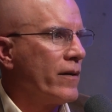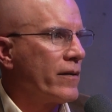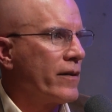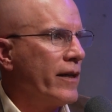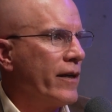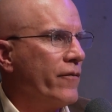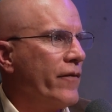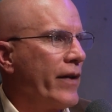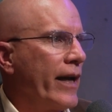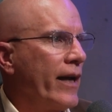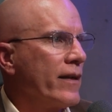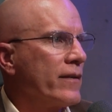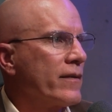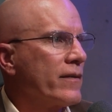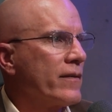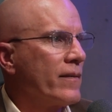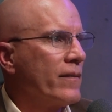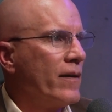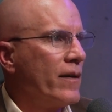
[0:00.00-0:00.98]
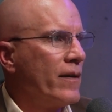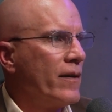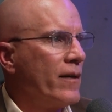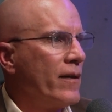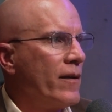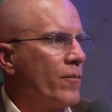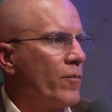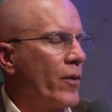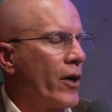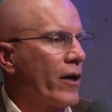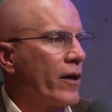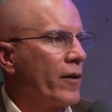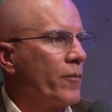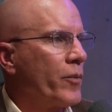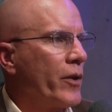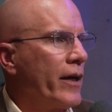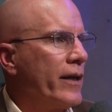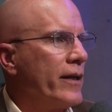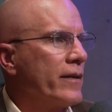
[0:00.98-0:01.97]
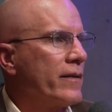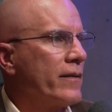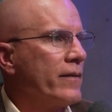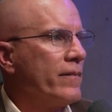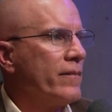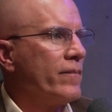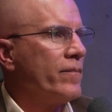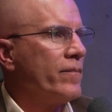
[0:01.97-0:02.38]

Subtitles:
the advanced marketplace,